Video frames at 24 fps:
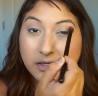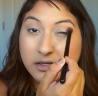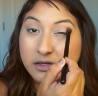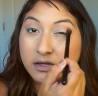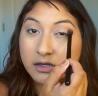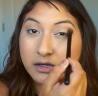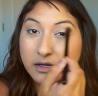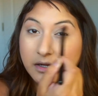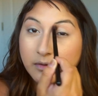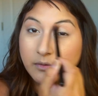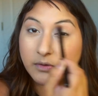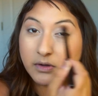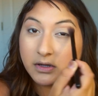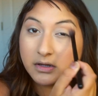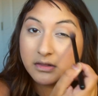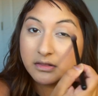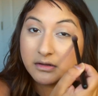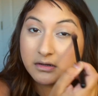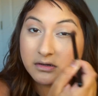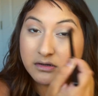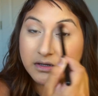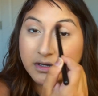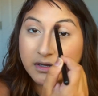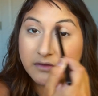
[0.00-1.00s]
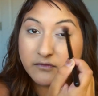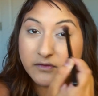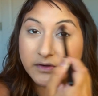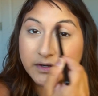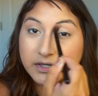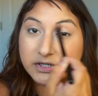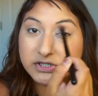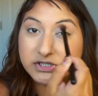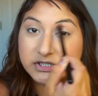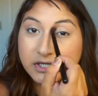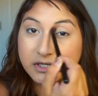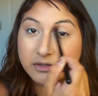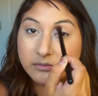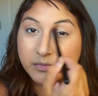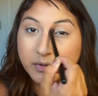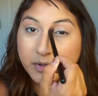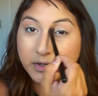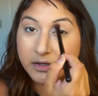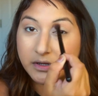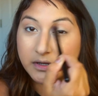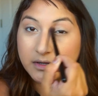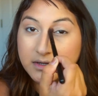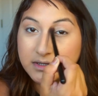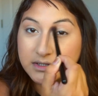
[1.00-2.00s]
Like I want a little definition
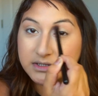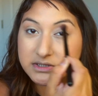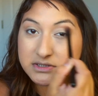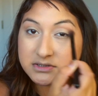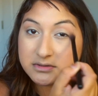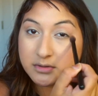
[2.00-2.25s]
because